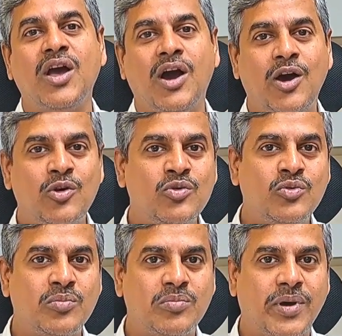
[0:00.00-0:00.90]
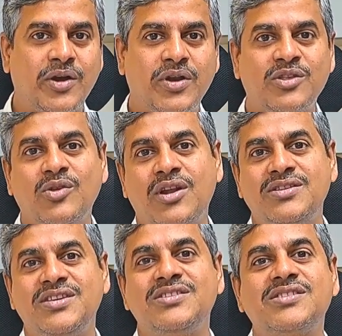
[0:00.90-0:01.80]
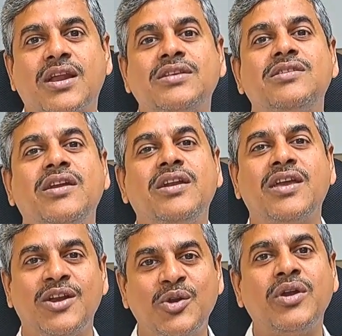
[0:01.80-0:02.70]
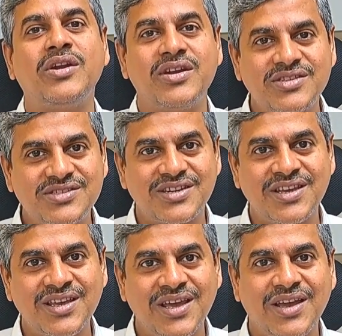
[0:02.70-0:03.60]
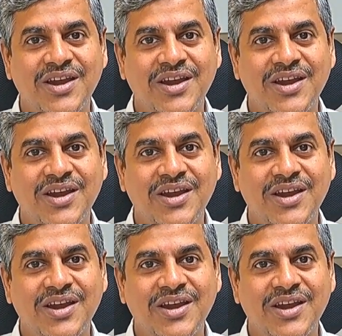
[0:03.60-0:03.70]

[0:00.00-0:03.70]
how biotechnology is translating into industry